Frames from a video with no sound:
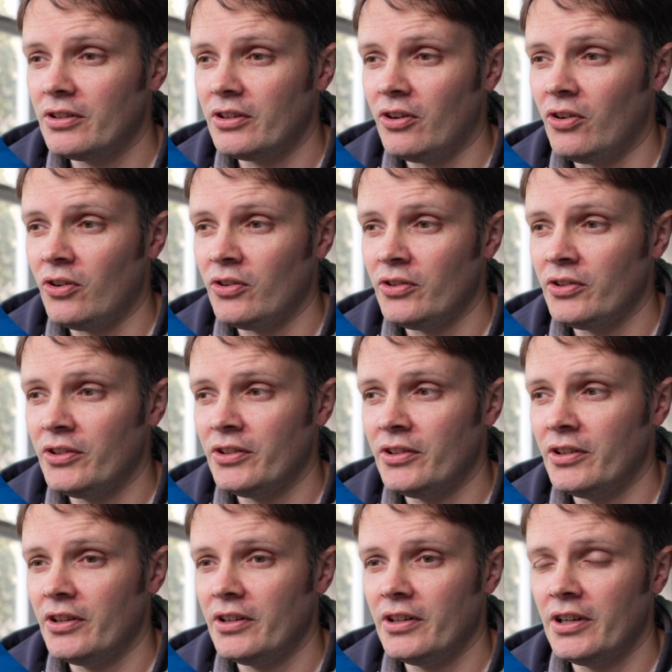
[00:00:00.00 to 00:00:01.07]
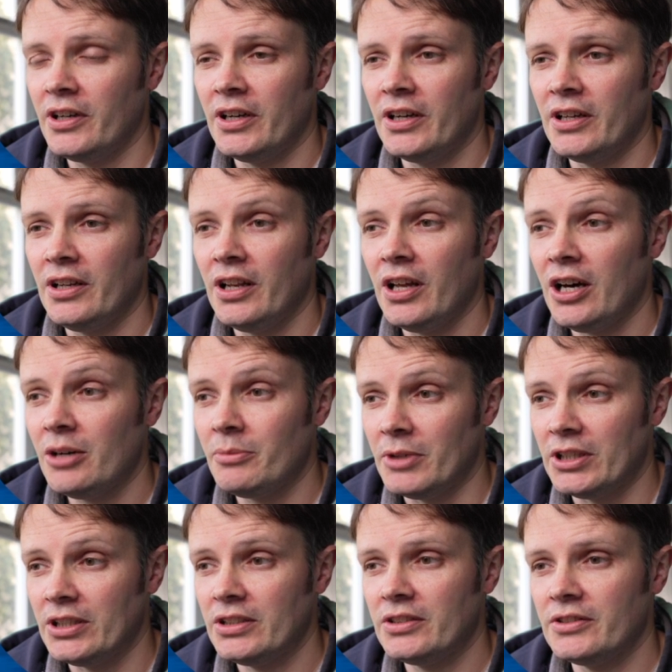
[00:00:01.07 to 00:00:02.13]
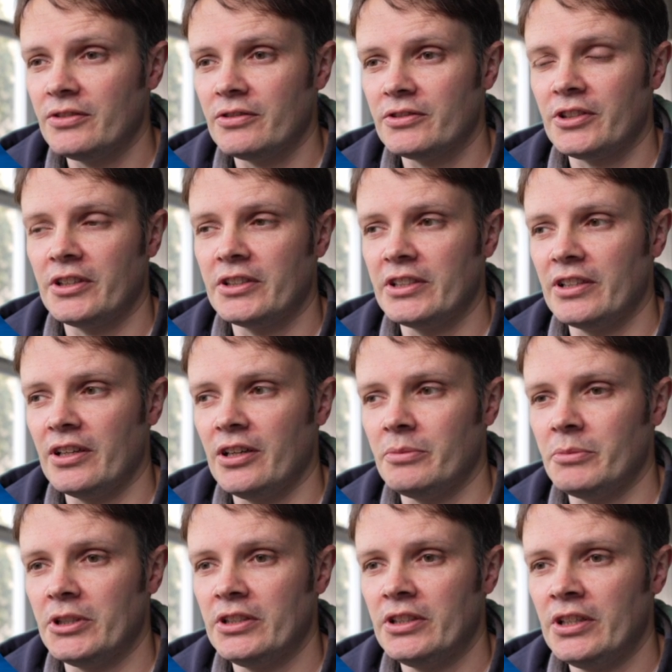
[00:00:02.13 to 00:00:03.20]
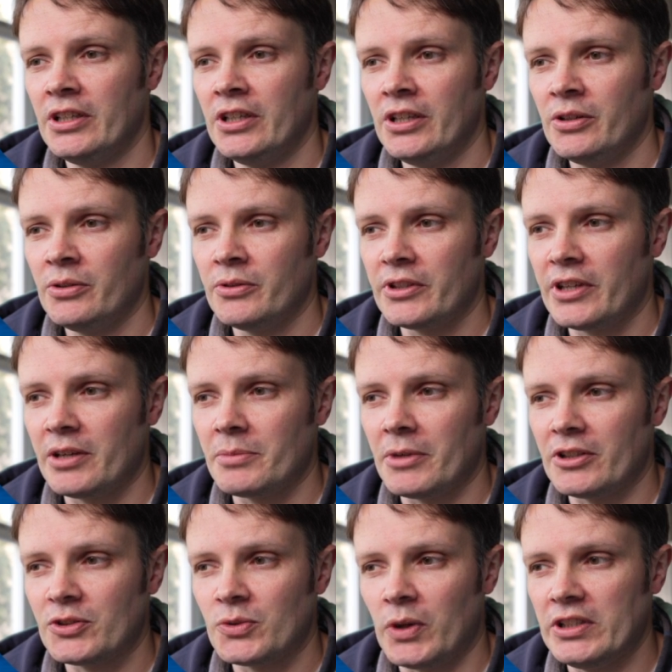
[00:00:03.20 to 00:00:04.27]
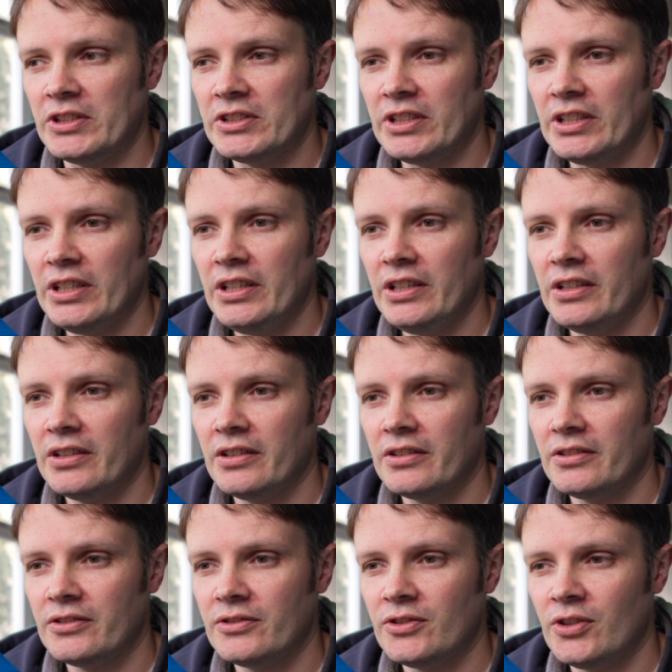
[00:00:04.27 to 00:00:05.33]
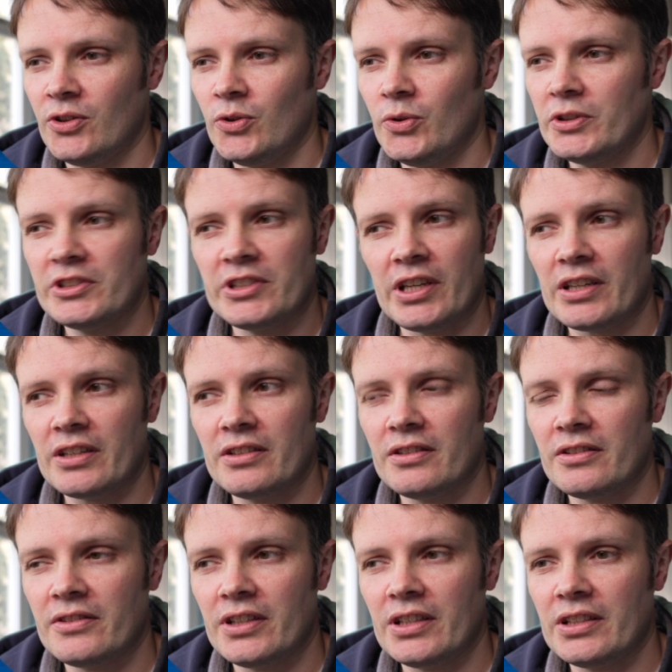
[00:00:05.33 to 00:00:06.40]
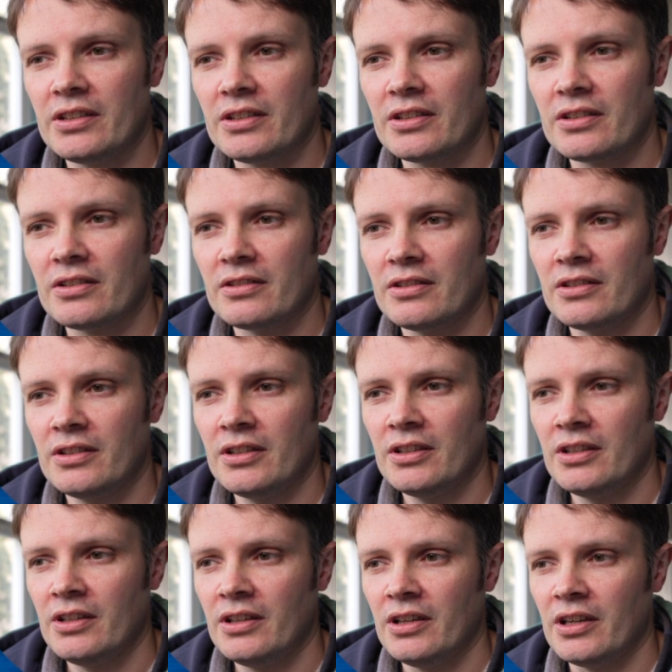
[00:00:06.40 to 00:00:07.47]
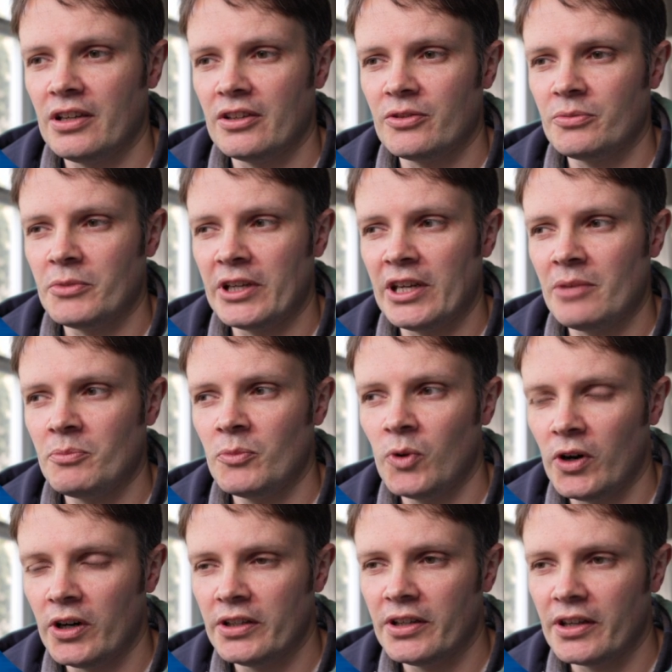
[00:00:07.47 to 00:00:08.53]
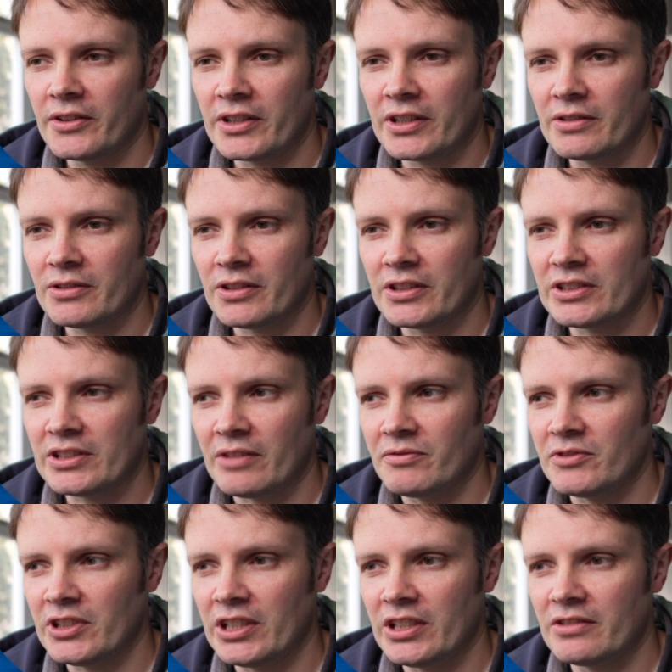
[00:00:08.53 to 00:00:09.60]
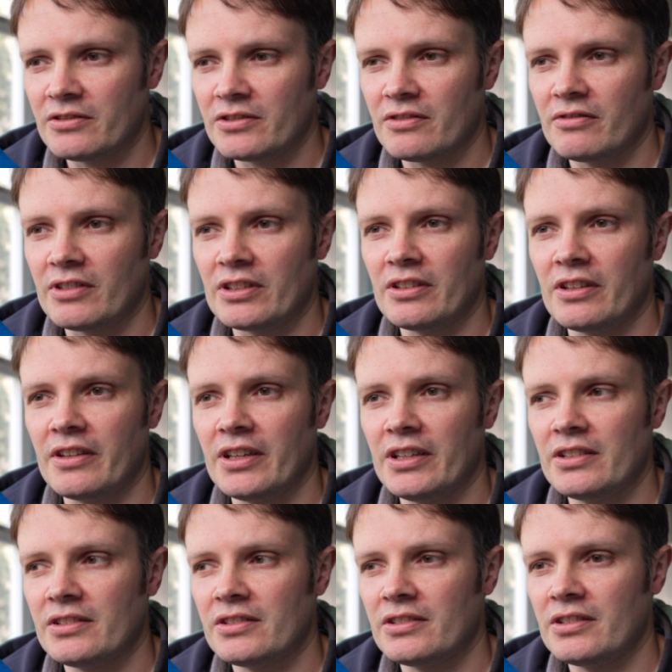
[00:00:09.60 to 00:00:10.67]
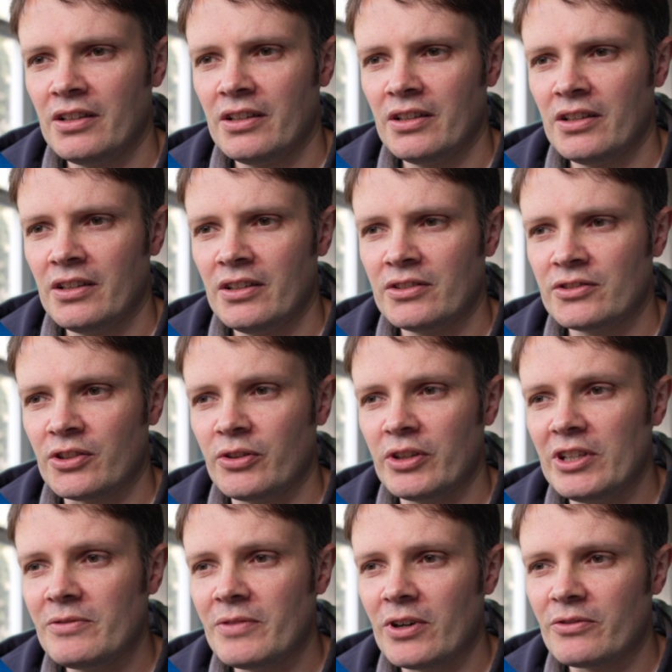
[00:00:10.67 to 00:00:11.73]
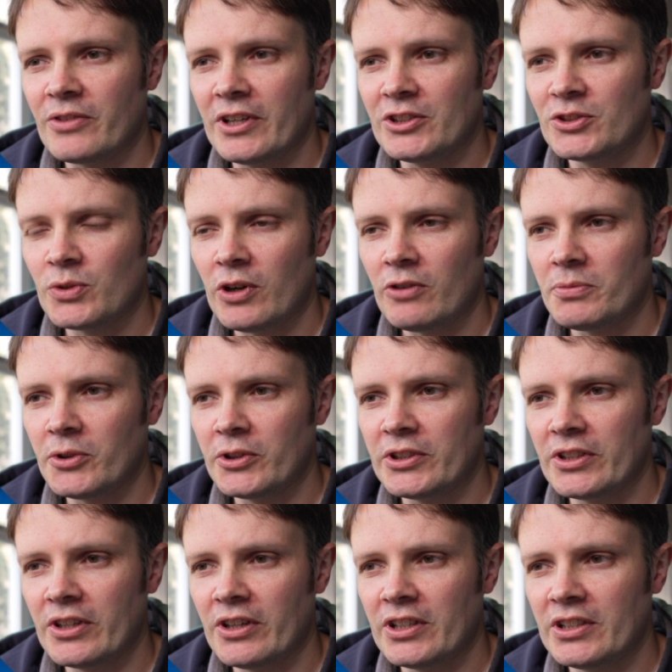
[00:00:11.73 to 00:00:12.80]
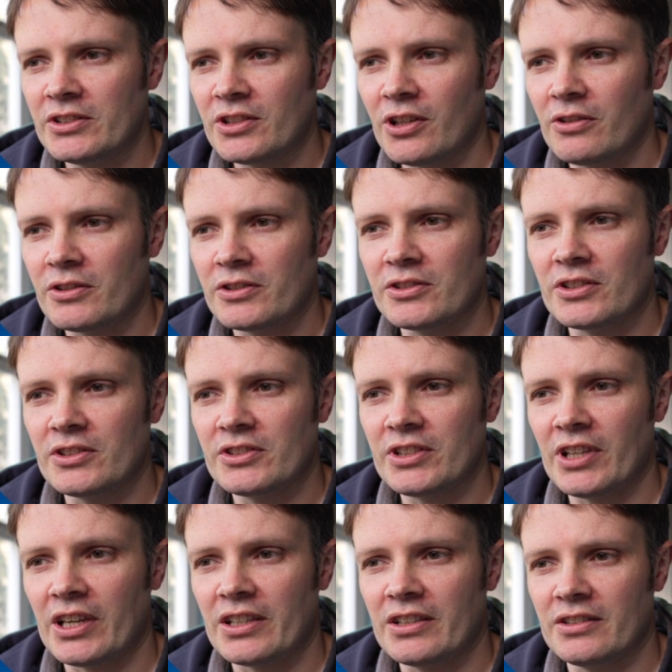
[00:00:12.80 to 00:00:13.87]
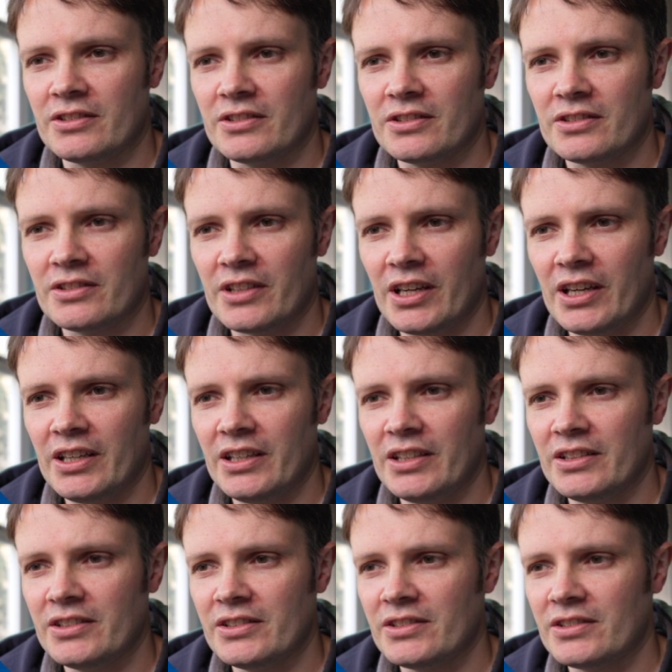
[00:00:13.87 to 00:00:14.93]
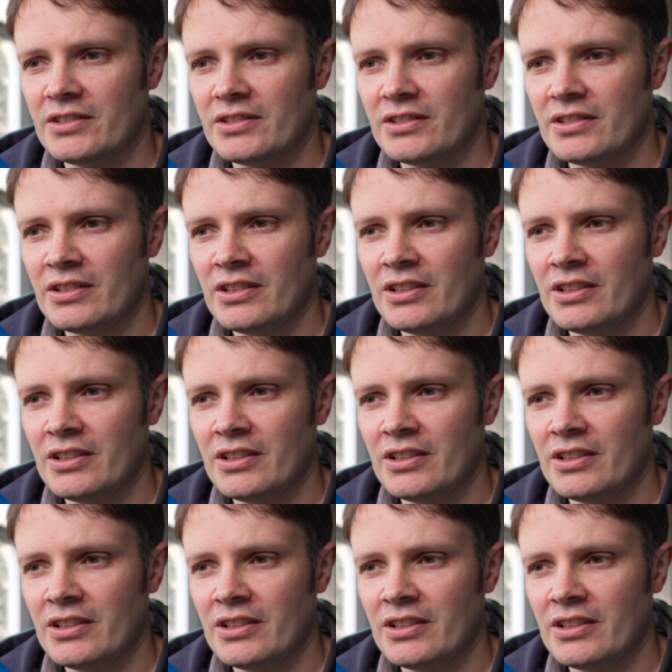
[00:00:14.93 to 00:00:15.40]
on uh, Llama, not Tiny Llama, we're getting about 22 a second, I think. And on my M1, I think it was like 17 or something like that. So eval rate 12.9 tokens a second. That is